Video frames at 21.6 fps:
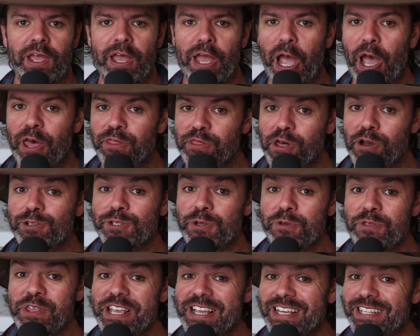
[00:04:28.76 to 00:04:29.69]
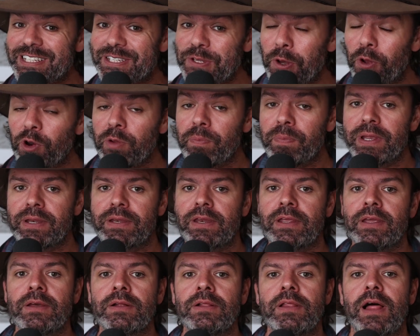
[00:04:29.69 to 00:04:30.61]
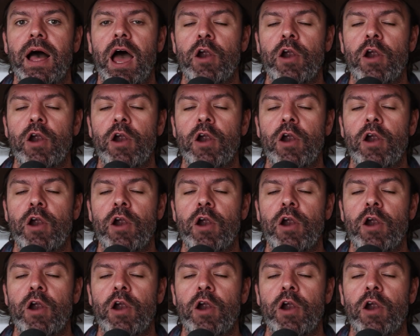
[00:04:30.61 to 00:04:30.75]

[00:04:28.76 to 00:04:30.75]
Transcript: And those who think it's not a big deal